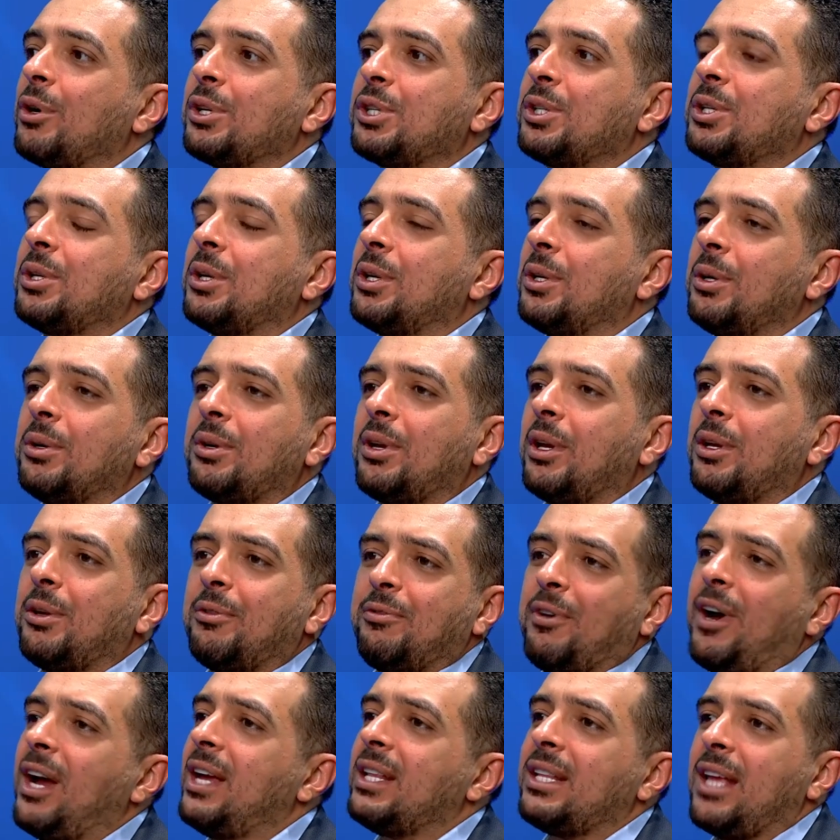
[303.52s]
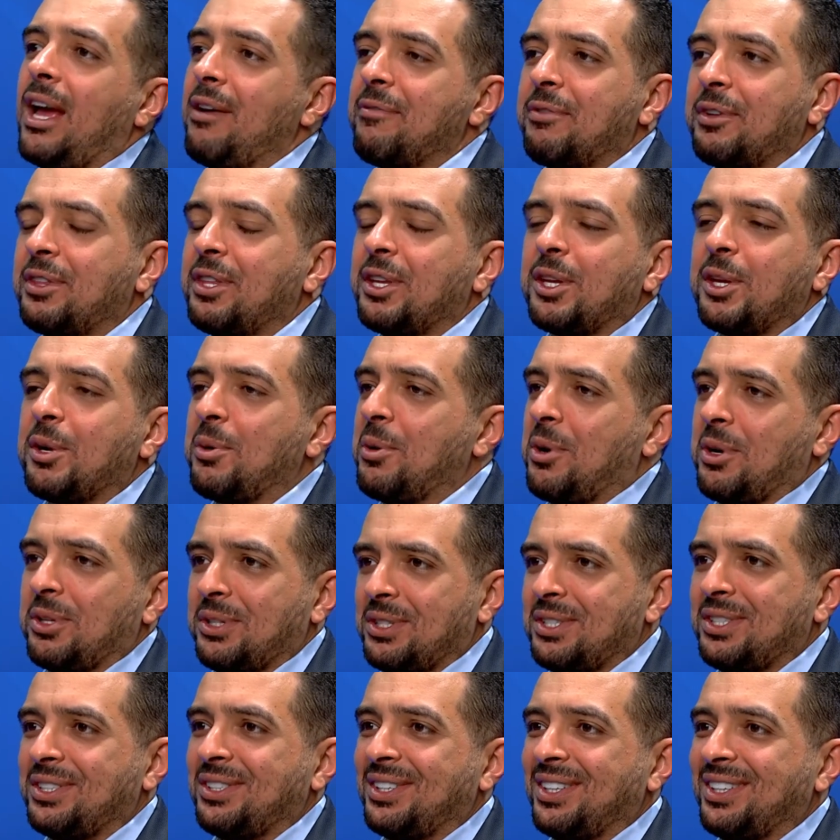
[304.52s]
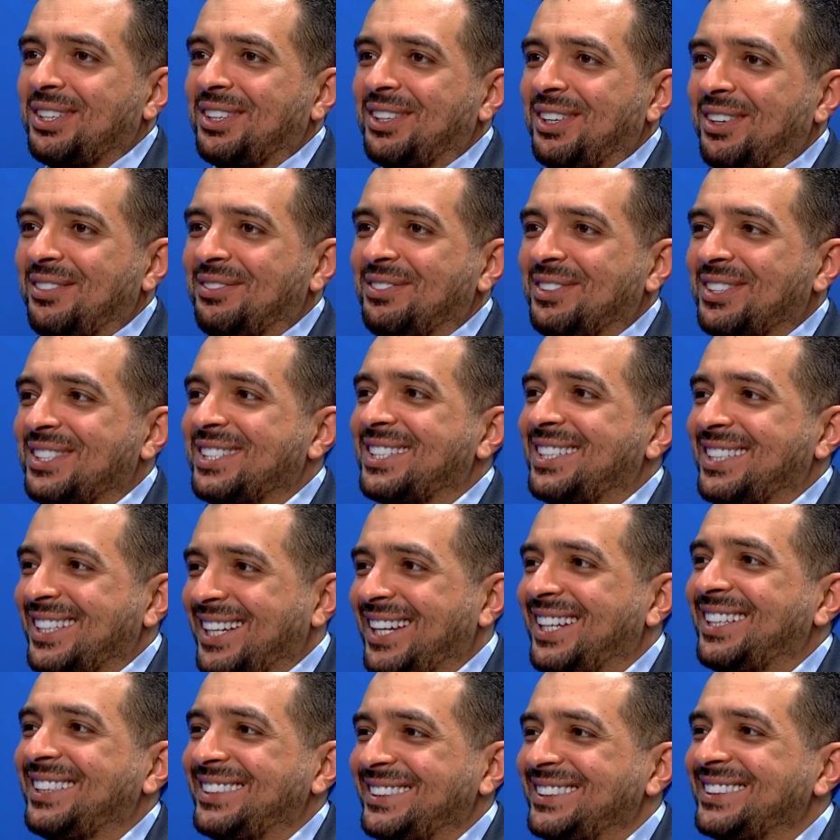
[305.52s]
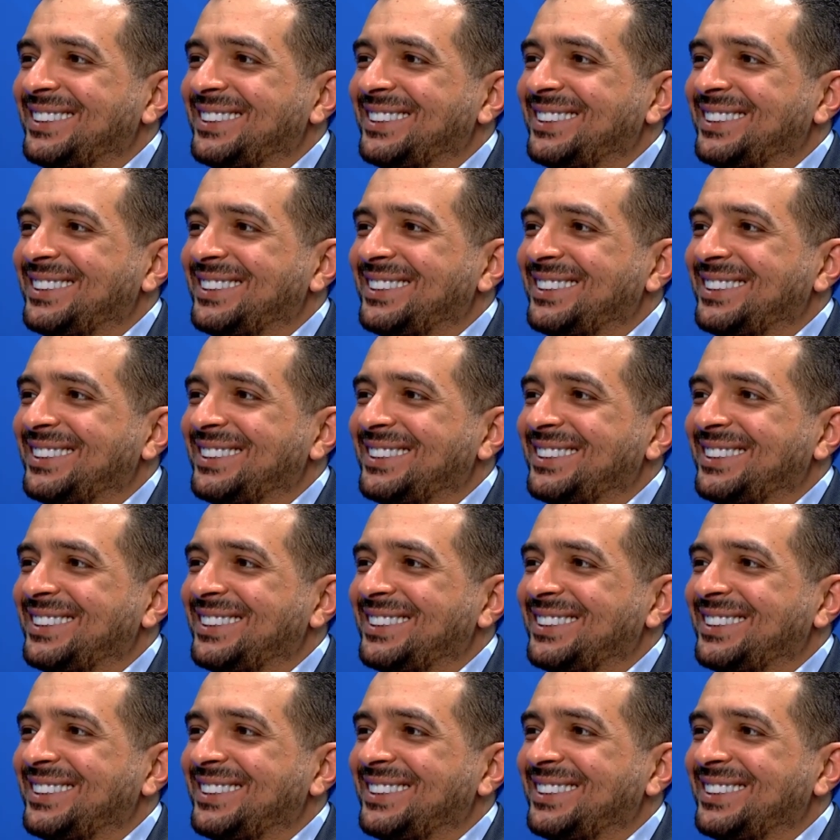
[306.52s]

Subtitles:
course, you find everything you want in Olympus. Yeah.